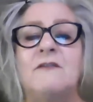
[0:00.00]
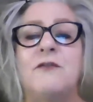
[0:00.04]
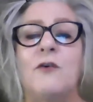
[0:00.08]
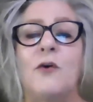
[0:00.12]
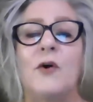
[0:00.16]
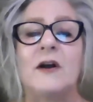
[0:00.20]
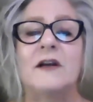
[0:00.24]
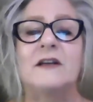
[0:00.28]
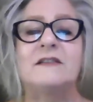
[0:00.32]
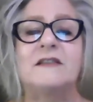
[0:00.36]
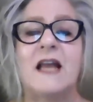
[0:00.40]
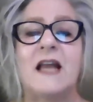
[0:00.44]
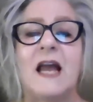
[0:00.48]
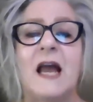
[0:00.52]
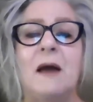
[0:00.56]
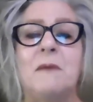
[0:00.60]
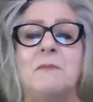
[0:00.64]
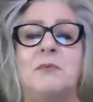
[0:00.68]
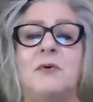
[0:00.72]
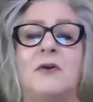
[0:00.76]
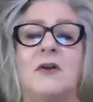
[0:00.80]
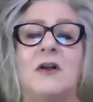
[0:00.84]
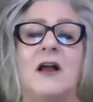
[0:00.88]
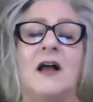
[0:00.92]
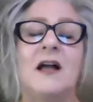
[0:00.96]
For
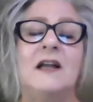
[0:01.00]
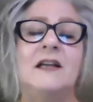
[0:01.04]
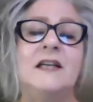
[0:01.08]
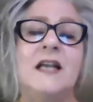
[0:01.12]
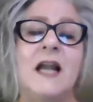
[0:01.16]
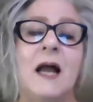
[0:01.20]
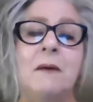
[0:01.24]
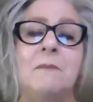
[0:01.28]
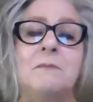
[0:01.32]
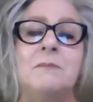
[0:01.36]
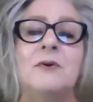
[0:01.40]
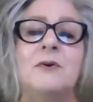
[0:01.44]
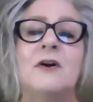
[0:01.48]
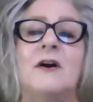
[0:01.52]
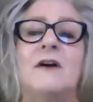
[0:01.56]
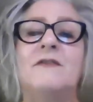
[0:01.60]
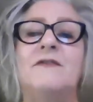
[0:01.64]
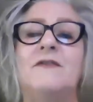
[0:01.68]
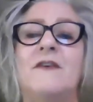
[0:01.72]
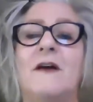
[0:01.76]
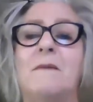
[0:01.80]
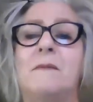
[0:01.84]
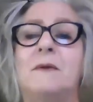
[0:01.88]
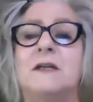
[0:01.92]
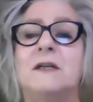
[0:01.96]
example, a number of
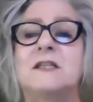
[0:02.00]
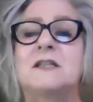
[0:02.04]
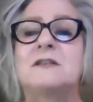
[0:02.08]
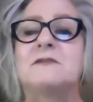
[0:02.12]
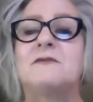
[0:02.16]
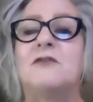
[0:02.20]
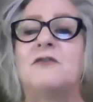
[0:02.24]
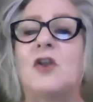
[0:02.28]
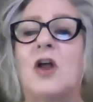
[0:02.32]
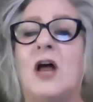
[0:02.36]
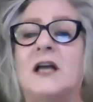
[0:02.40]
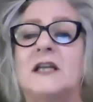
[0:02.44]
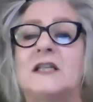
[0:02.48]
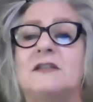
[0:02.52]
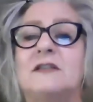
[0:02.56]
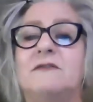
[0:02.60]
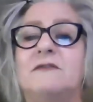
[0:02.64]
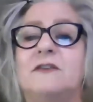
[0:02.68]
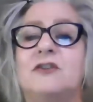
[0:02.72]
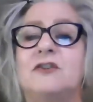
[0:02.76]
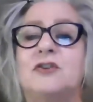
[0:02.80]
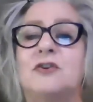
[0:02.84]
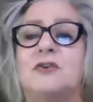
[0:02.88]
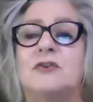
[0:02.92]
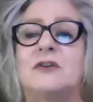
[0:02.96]
feminist
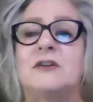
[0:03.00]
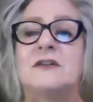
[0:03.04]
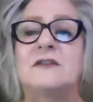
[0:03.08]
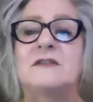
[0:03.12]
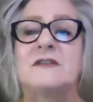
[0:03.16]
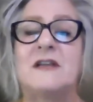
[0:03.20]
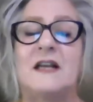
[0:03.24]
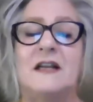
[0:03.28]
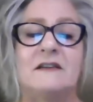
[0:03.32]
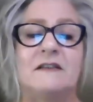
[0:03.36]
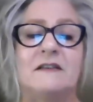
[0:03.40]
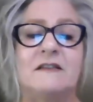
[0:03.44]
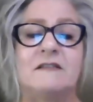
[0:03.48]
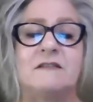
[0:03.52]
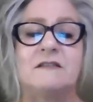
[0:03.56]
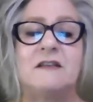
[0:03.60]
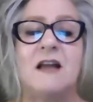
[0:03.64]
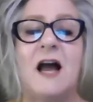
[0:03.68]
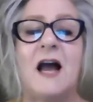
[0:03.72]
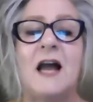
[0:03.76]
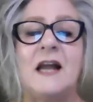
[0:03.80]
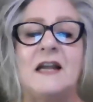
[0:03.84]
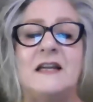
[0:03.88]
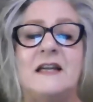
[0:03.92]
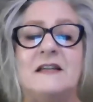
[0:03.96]
philosophy journals and
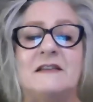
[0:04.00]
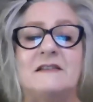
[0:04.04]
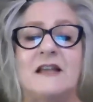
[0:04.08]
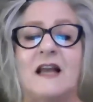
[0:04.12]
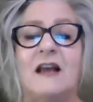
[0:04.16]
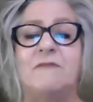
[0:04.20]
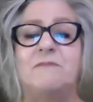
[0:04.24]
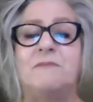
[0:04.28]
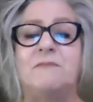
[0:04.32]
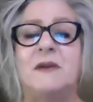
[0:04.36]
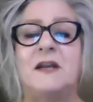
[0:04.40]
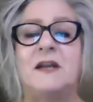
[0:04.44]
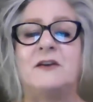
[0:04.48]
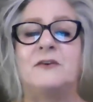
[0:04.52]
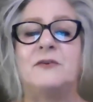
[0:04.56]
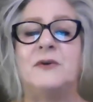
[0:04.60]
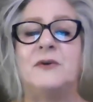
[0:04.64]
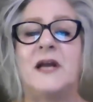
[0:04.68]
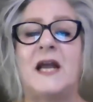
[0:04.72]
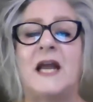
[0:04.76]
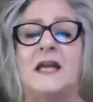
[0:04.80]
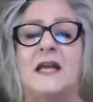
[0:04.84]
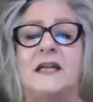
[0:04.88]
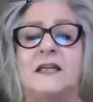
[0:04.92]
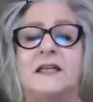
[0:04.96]
societies have been
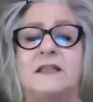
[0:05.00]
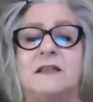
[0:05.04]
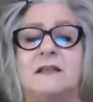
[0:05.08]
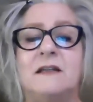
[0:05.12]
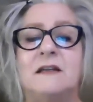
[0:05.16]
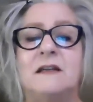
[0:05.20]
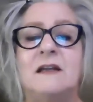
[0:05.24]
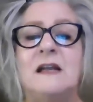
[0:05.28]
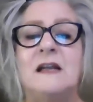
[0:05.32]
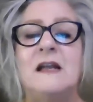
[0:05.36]
created.